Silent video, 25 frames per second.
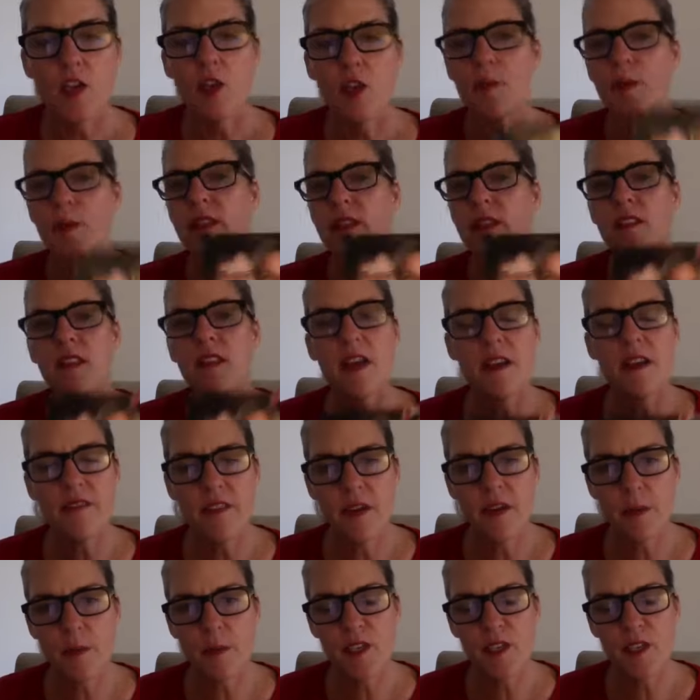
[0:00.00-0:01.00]
put love and
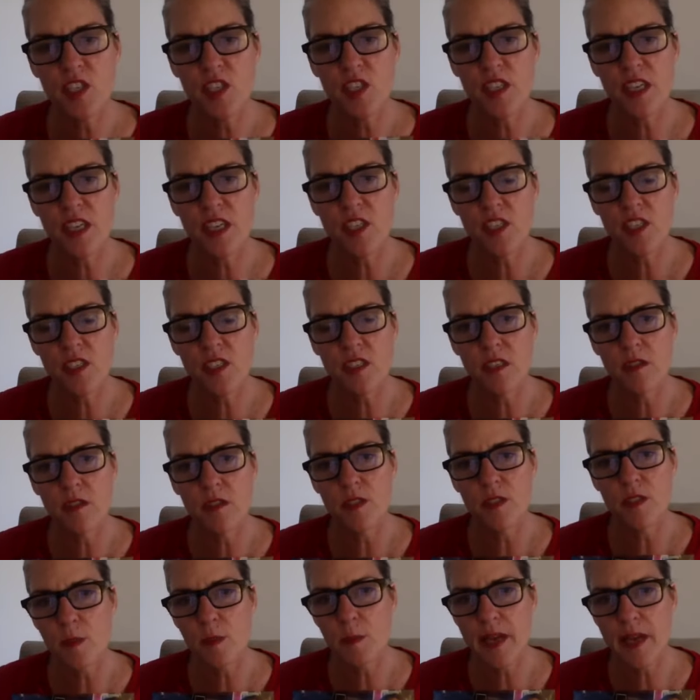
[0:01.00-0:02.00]
appreciation and
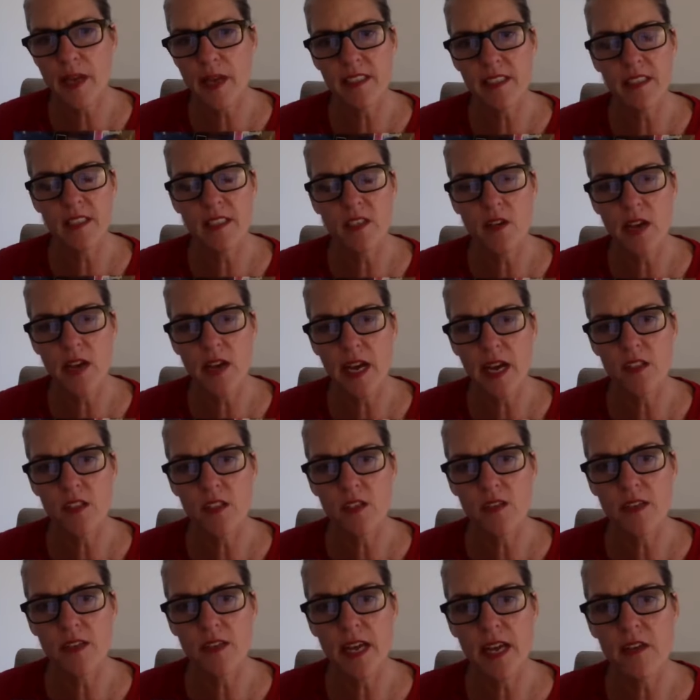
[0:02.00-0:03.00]
respect and
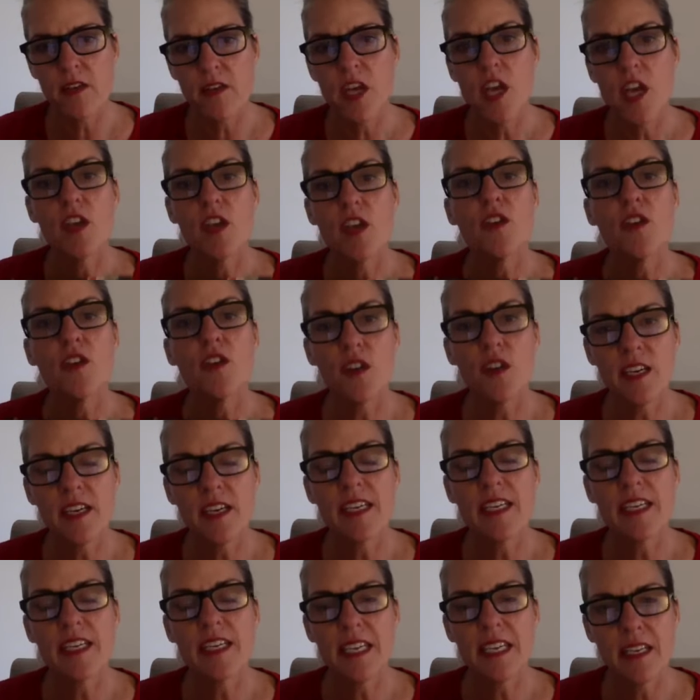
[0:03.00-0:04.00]
gratitude out, you're going to
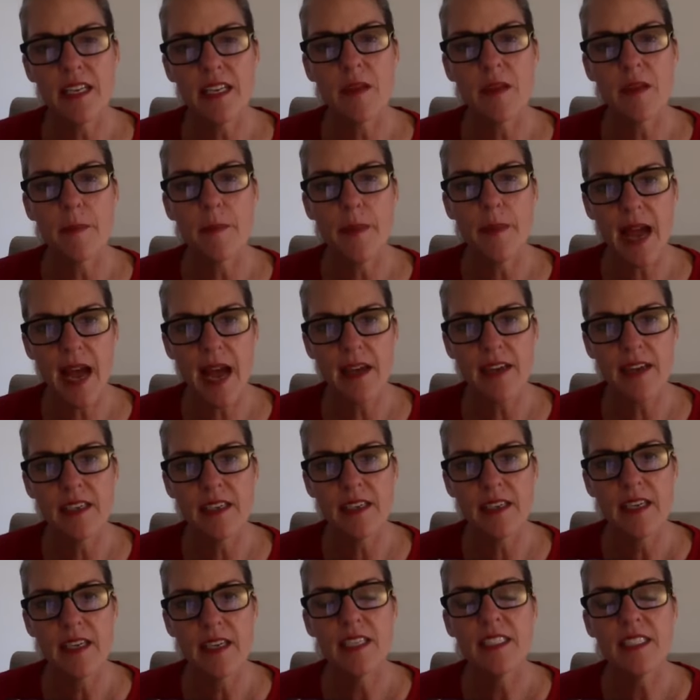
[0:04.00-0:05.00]
get it back
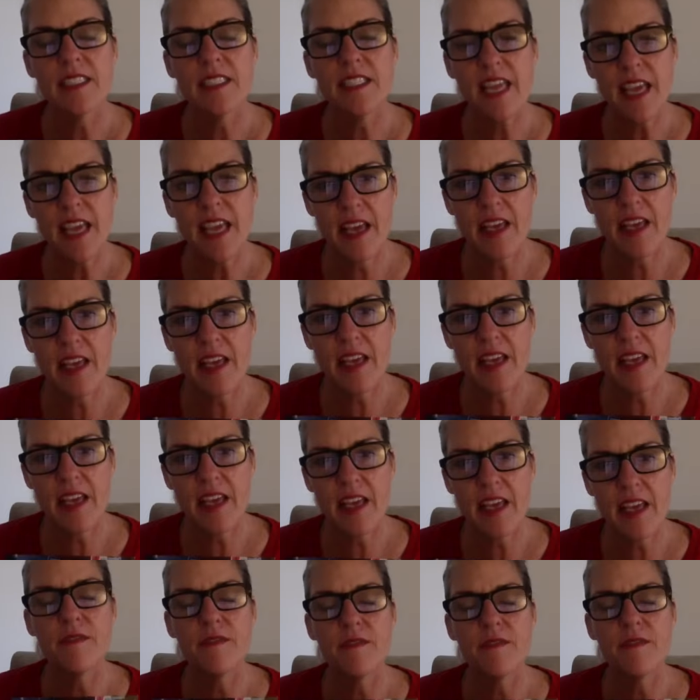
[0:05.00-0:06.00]

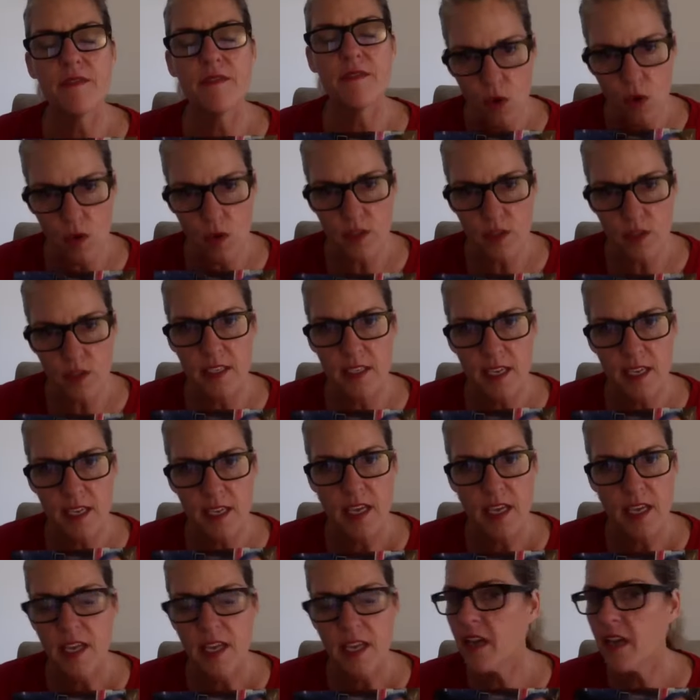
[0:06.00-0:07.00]
tenfold.
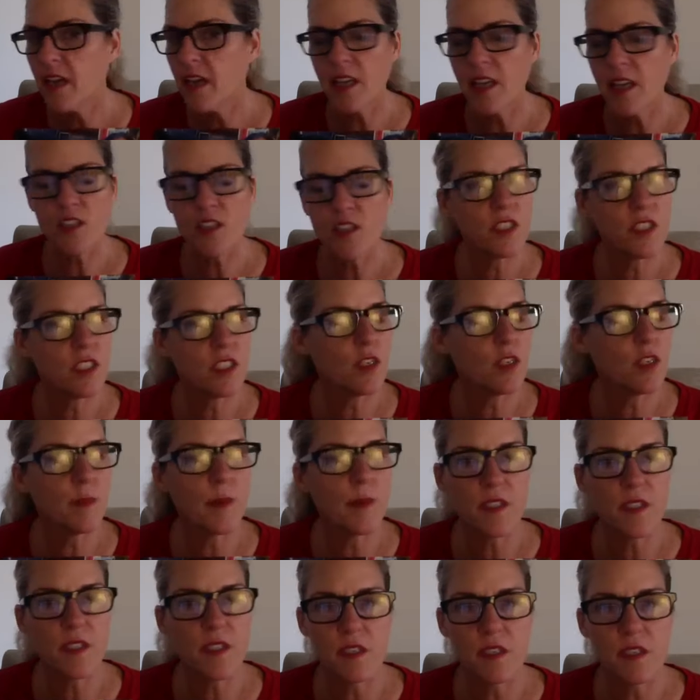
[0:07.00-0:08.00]
Not just in your
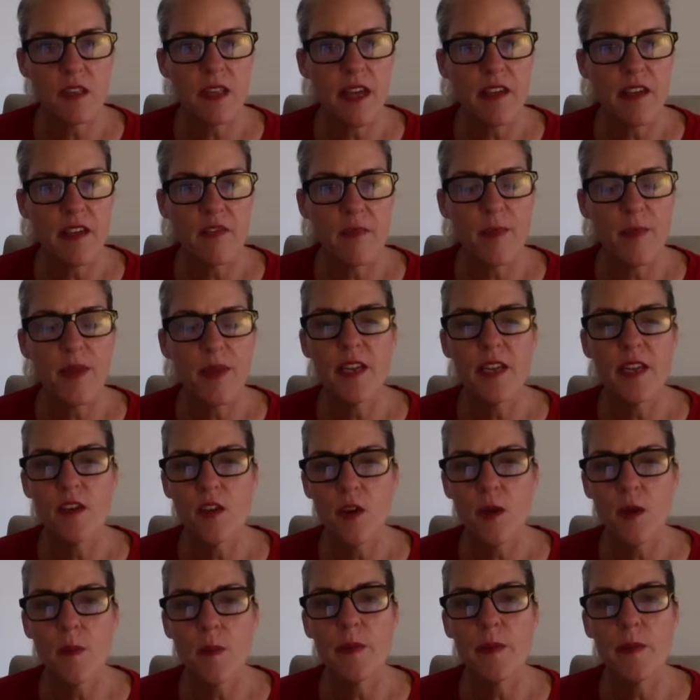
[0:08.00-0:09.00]
personal life, but in
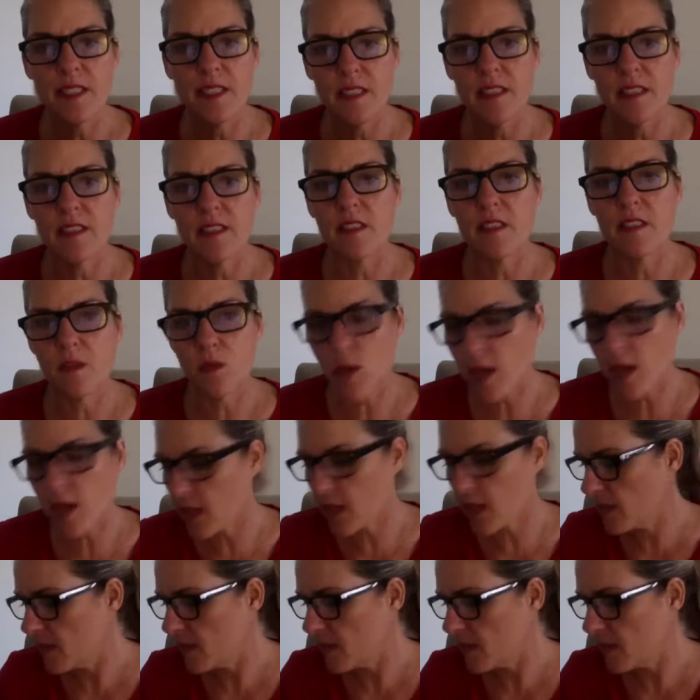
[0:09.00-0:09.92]
your business as well.